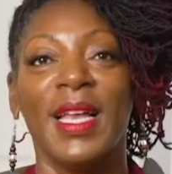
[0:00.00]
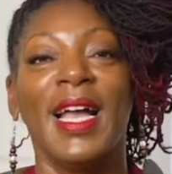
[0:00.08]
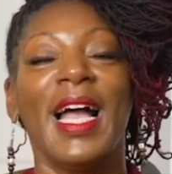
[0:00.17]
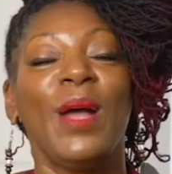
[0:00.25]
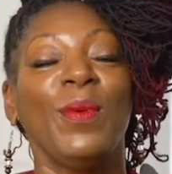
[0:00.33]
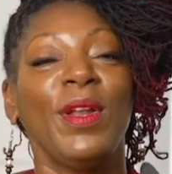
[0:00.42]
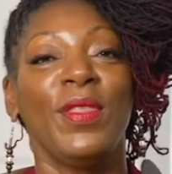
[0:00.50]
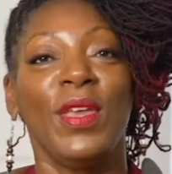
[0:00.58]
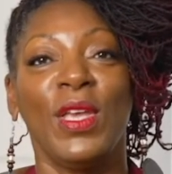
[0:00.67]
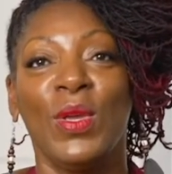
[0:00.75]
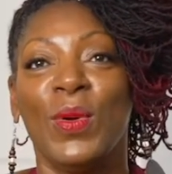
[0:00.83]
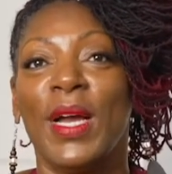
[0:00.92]
I want to thank
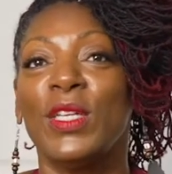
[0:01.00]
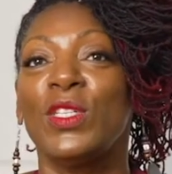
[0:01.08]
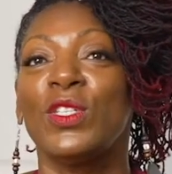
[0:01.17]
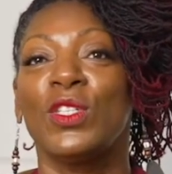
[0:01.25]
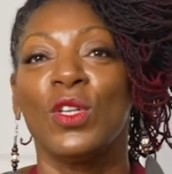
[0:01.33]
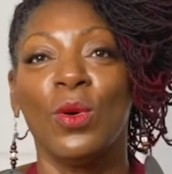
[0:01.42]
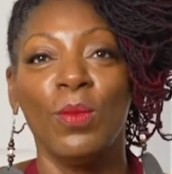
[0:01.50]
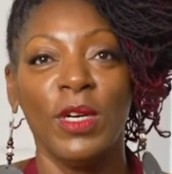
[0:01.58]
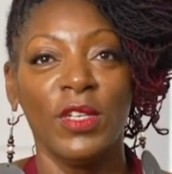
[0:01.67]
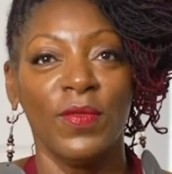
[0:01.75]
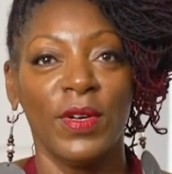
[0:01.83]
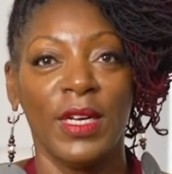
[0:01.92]
you guys so much
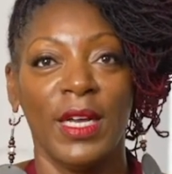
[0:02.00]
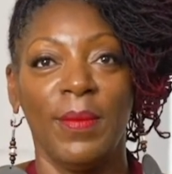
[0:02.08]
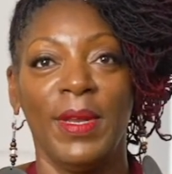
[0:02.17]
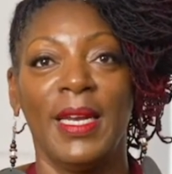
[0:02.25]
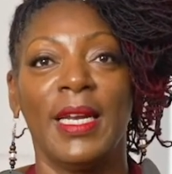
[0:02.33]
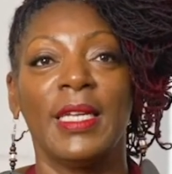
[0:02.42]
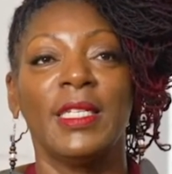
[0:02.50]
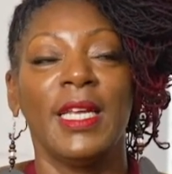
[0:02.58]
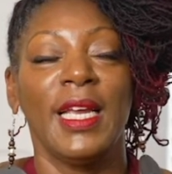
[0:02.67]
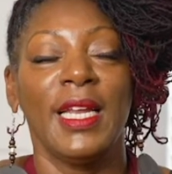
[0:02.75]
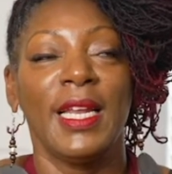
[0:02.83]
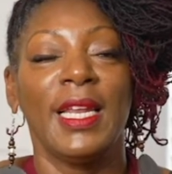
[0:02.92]
for coming
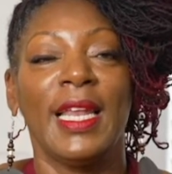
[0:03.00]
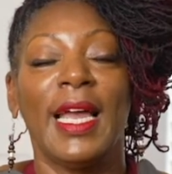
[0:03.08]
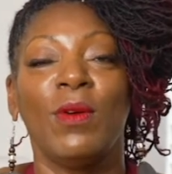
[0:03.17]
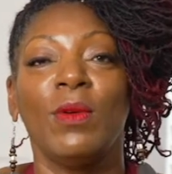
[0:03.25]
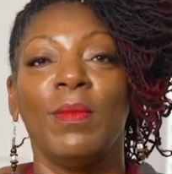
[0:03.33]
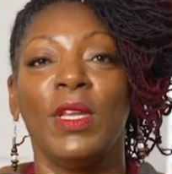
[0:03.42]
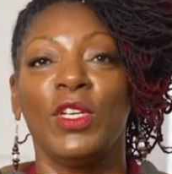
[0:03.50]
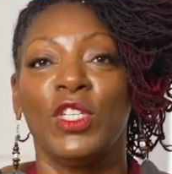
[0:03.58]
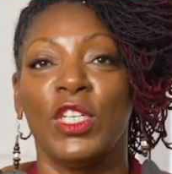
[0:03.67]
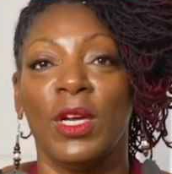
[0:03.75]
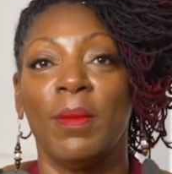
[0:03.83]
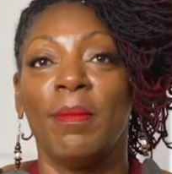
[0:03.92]
and allowing me to
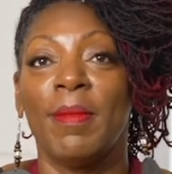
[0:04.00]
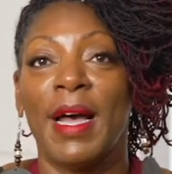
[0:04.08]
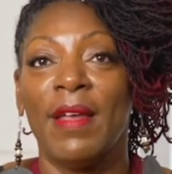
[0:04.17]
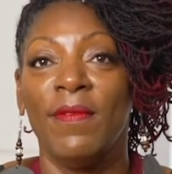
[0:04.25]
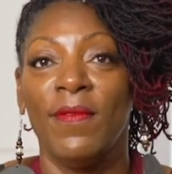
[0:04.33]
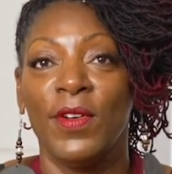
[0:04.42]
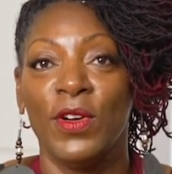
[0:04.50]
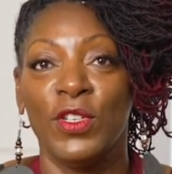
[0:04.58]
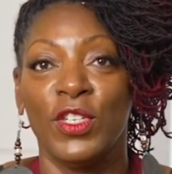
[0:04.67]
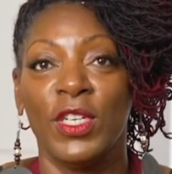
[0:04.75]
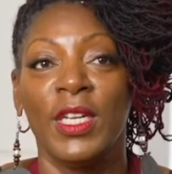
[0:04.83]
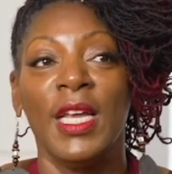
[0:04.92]
share my
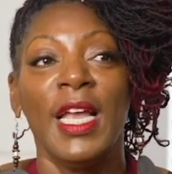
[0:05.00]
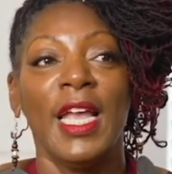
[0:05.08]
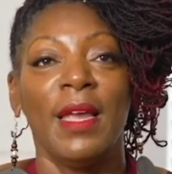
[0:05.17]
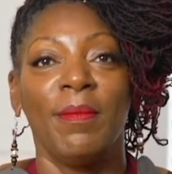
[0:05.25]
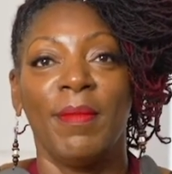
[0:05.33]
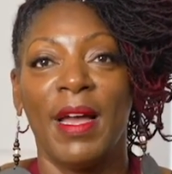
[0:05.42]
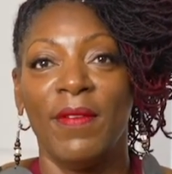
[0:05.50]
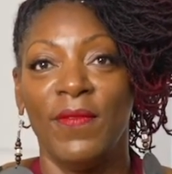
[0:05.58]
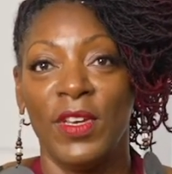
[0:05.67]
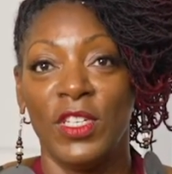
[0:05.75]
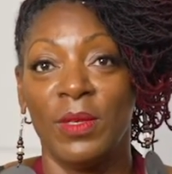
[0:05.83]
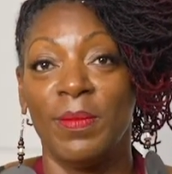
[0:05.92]
version and my
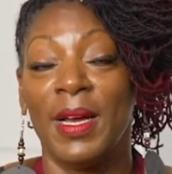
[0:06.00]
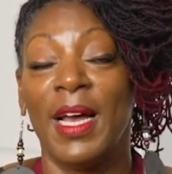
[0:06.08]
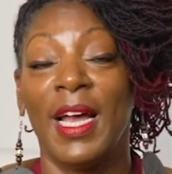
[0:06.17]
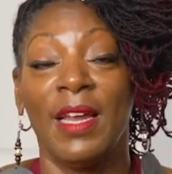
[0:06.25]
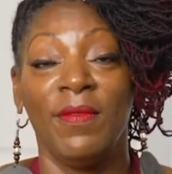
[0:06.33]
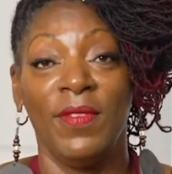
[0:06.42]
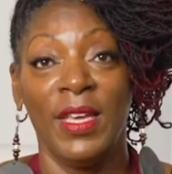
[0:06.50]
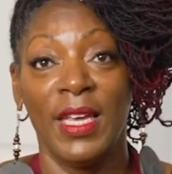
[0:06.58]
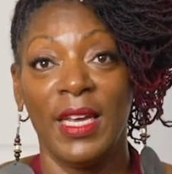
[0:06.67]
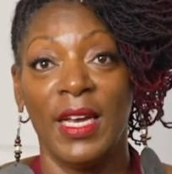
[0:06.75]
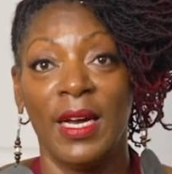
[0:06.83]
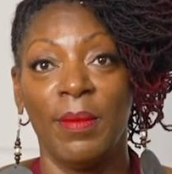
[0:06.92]
vision behind Vegan
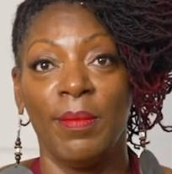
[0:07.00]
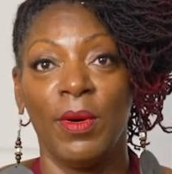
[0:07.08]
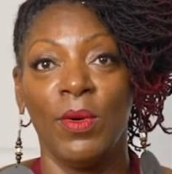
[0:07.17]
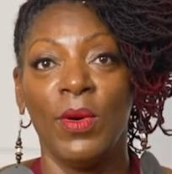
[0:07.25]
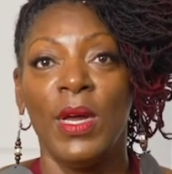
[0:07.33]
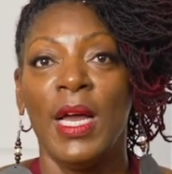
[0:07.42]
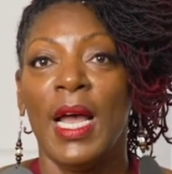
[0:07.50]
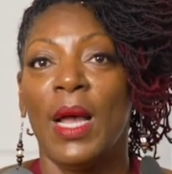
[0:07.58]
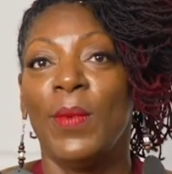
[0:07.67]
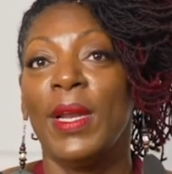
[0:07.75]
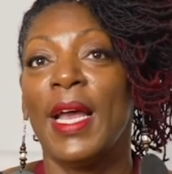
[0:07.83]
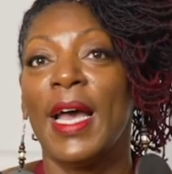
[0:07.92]
Gumbo. I
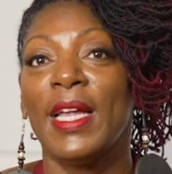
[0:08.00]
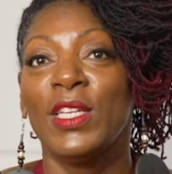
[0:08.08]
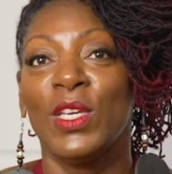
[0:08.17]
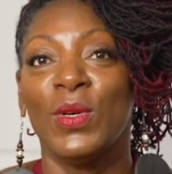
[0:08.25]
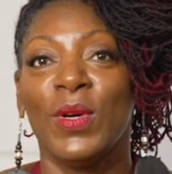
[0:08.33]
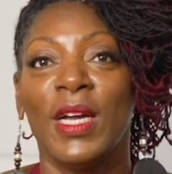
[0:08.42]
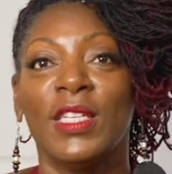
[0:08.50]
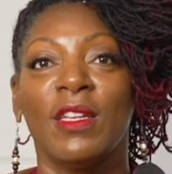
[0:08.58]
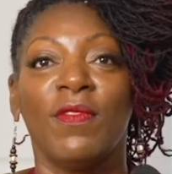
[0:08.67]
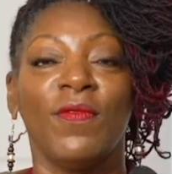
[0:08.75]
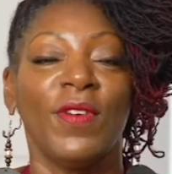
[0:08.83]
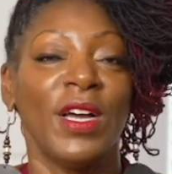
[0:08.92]
want to ask you guys to
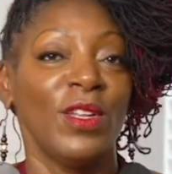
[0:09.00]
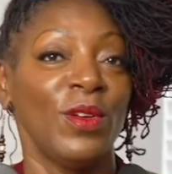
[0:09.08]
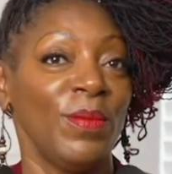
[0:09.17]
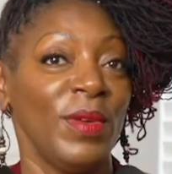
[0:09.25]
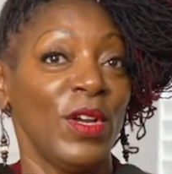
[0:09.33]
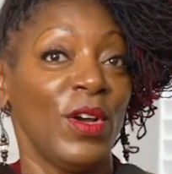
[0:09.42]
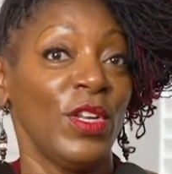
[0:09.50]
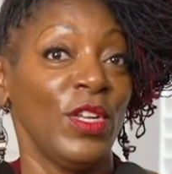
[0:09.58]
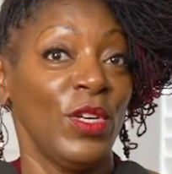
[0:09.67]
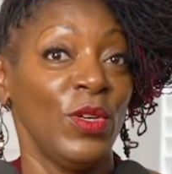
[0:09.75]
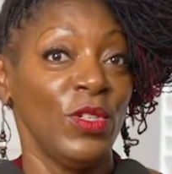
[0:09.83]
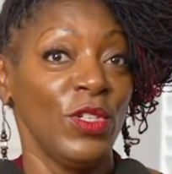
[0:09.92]
follow me on
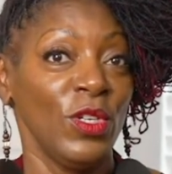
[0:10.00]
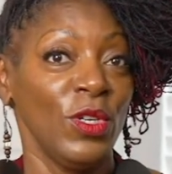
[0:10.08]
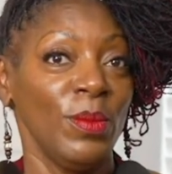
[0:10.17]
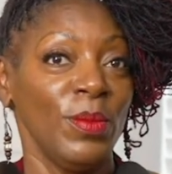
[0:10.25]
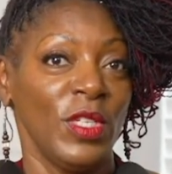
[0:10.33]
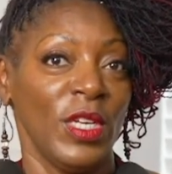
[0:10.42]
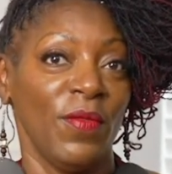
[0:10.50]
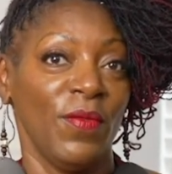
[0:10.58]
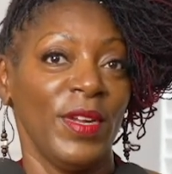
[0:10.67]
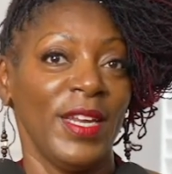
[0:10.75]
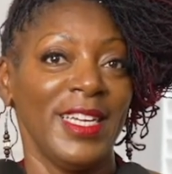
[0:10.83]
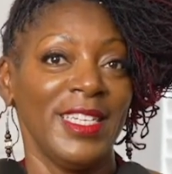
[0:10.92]
YouTube, Chef
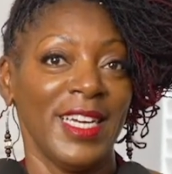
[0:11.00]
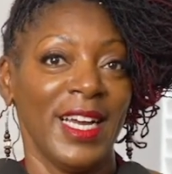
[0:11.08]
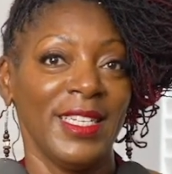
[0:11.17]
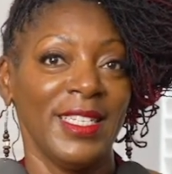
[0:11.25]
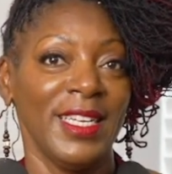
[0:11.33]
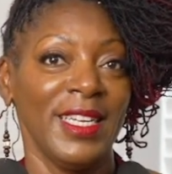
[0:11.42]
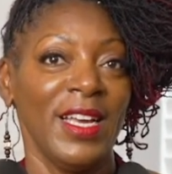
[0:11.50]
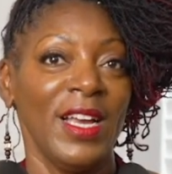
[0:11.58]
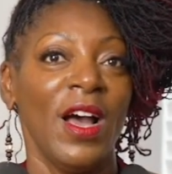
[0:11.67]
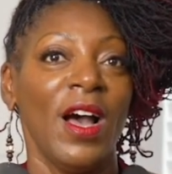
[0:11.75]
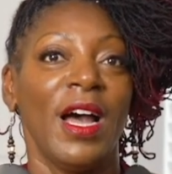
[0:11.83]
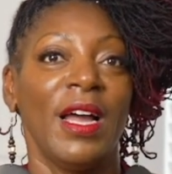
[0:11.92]
Renee Johnson,
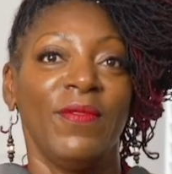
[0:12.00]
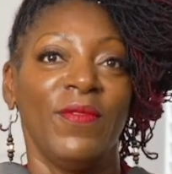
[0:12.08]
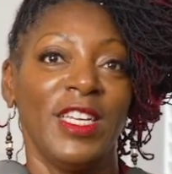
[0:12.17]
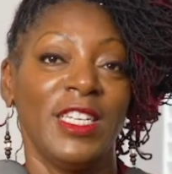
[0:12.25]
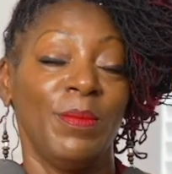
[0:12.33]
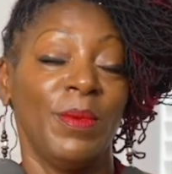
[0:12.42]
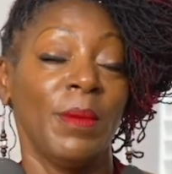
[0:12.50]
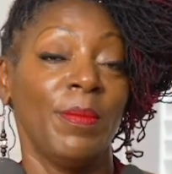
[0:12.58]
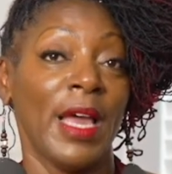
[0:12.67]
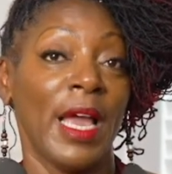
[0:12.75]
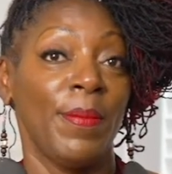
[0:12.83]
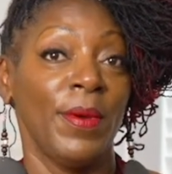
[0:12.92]
on Facebook,
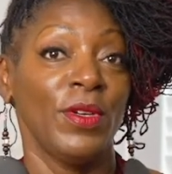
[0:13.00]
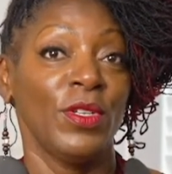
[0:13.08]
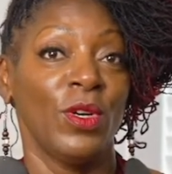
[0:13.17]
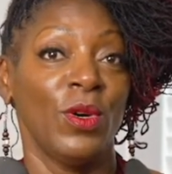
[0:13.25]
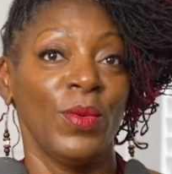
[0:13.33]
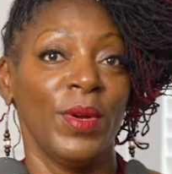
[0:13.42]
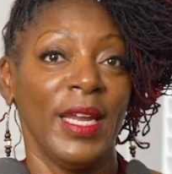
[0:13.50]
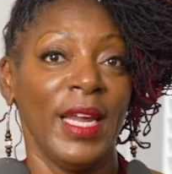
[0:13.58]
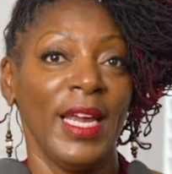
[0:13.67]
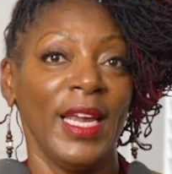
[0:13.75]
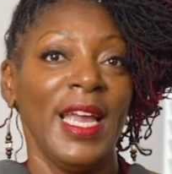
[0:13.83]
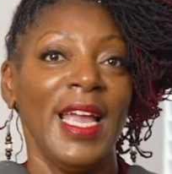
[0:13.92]
Blackberry Soul Renee,
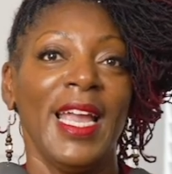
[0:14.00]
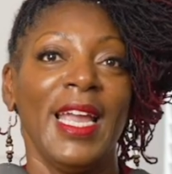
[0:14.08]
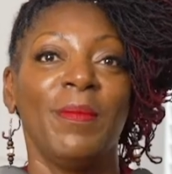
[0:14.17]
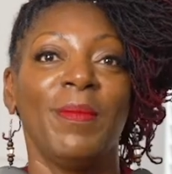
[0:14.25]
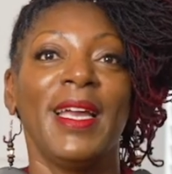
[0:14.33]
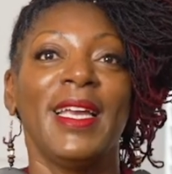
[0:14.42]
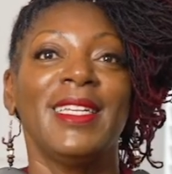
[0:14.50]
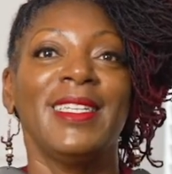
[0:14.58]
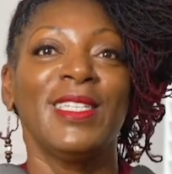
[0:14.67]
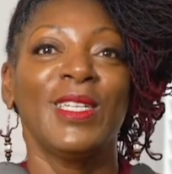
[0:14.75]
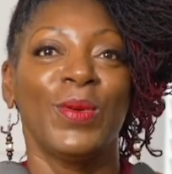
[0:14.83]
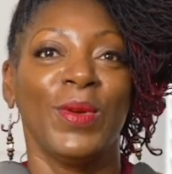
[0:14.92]
and my
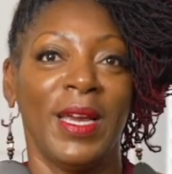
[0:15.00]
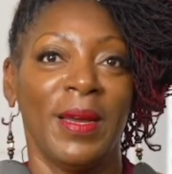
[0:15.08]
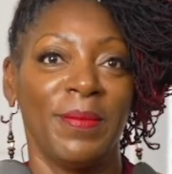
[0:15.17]
Instagram,